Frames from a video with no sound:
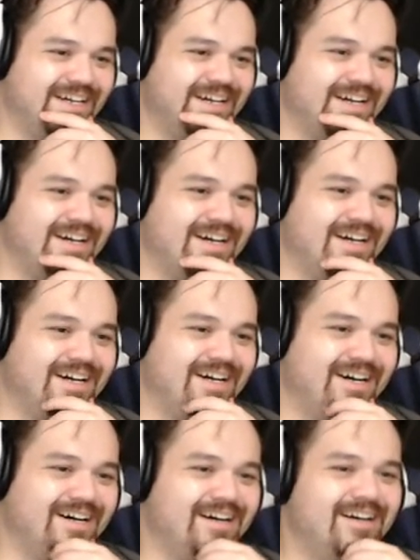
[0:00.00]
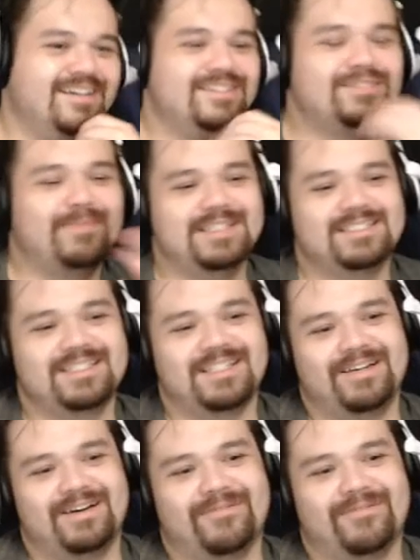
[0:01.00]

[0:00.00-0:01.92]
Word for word: oh, so basically, uh,